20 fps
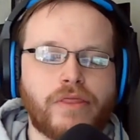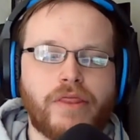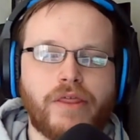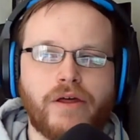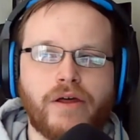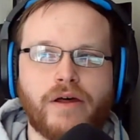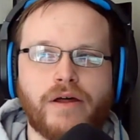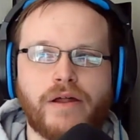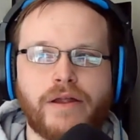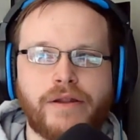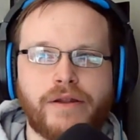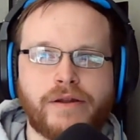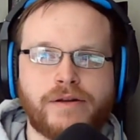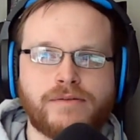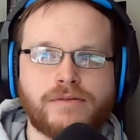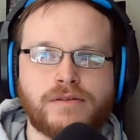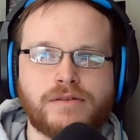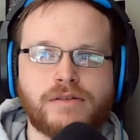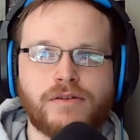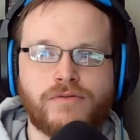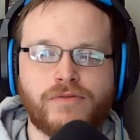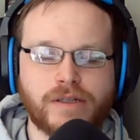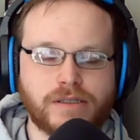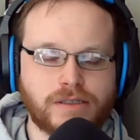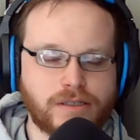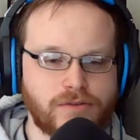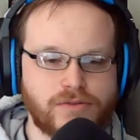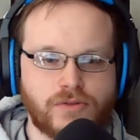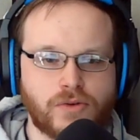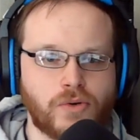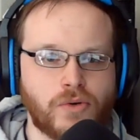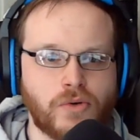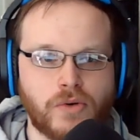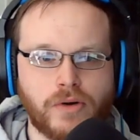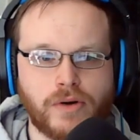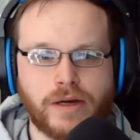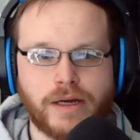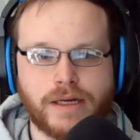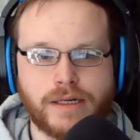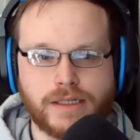the defensive
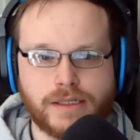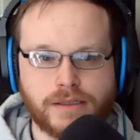core